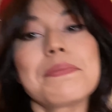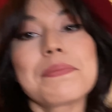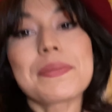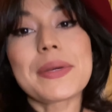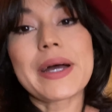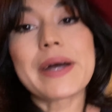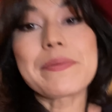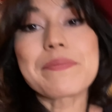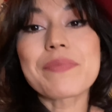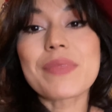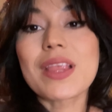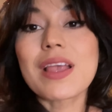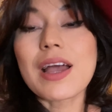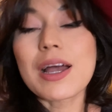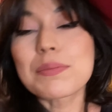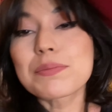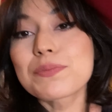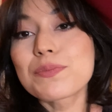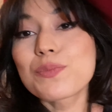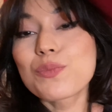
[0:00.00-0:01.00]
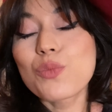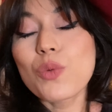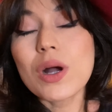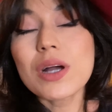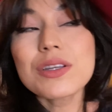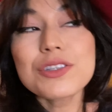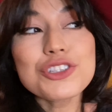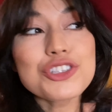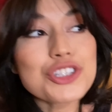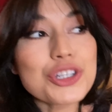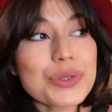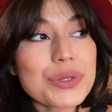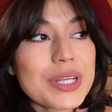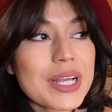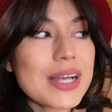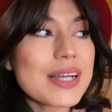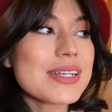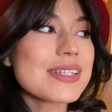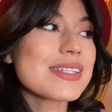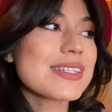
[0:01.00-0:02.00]
But I want to show you
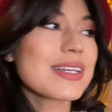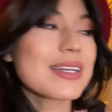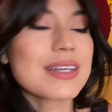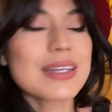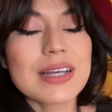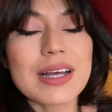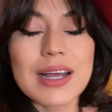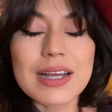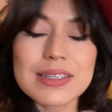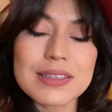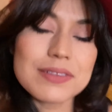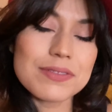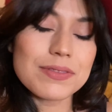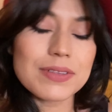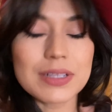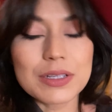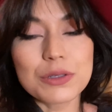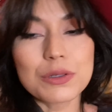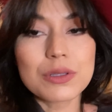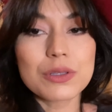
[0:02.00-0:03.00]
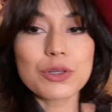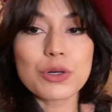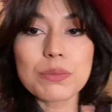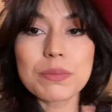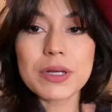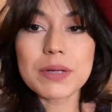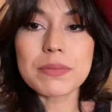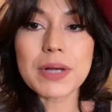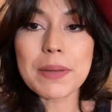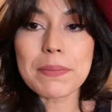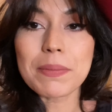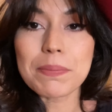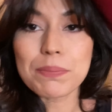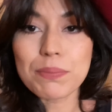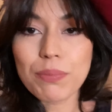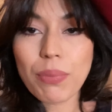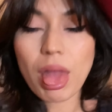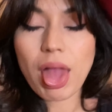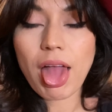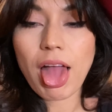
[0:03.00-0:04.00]
guys kind of a little bit
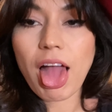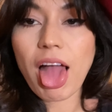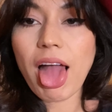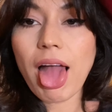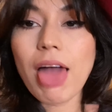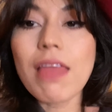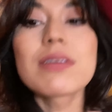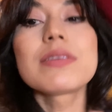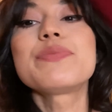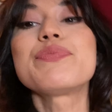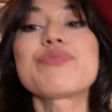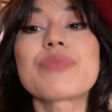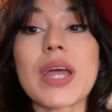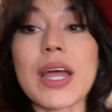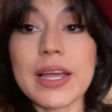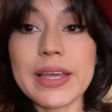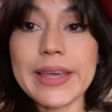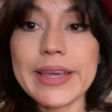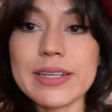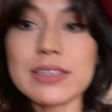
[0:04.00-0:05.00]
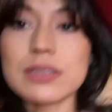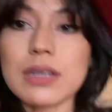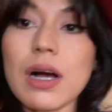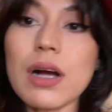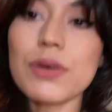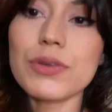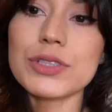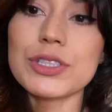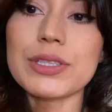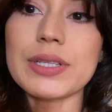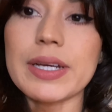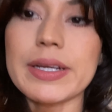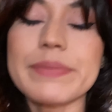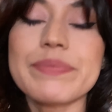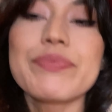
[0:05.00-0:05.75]
I can't talk today.